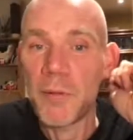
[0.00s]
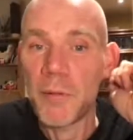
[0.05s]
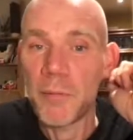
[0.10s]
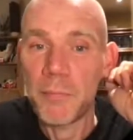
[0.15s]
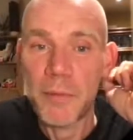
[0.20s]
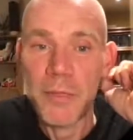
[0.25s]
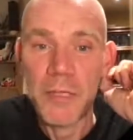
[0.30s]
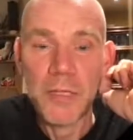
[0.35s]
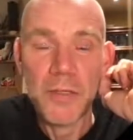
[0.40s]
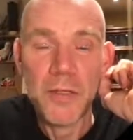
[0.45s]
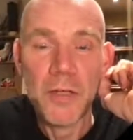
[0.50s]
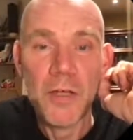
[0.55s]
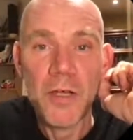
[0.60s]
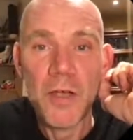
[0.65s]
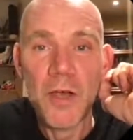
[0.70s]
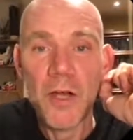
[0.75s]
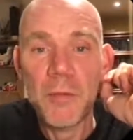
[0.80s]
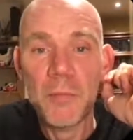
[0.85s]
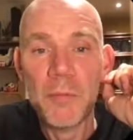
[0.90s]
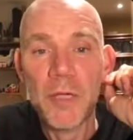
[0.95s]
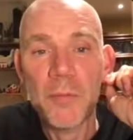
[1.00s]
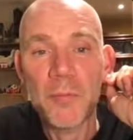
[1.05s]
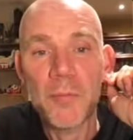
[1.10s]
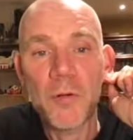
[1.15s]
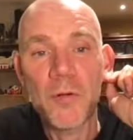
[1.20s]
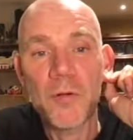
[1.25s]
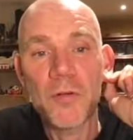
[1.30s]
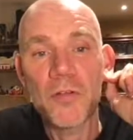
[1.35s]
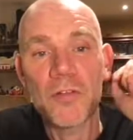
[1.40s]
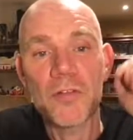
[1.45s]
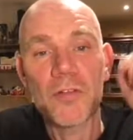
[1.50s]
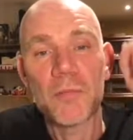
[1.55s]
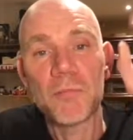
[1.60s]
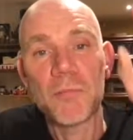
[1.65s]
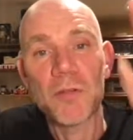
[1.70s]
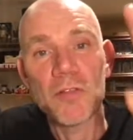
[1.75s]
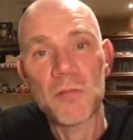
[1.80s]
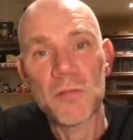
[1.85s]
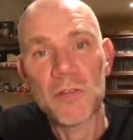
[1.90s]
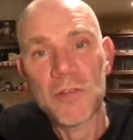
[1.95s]
political economy approaches, in
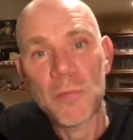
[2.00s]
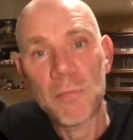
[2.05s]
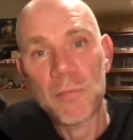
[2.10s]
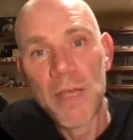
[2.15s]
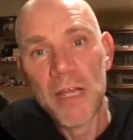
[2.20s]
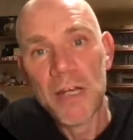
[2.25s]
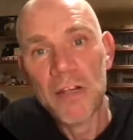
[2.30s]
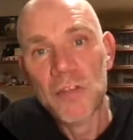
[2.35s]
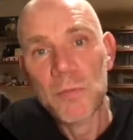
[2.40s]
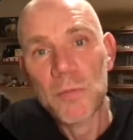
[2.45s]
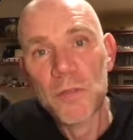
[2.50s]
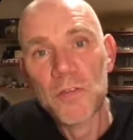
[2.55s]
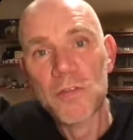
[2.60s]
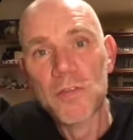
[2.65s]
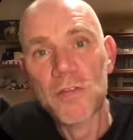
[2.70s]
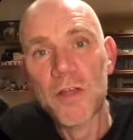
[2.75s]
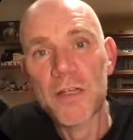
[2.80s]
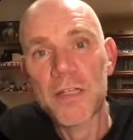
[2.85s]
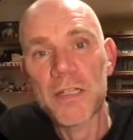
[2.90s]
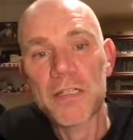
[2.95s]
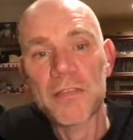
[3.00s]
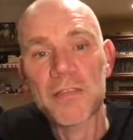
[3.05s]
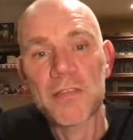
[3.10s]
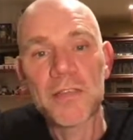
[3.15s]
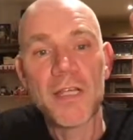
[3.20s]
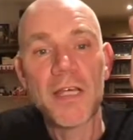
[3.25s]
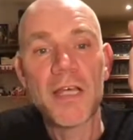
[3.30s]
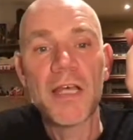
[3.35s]
business and management studies,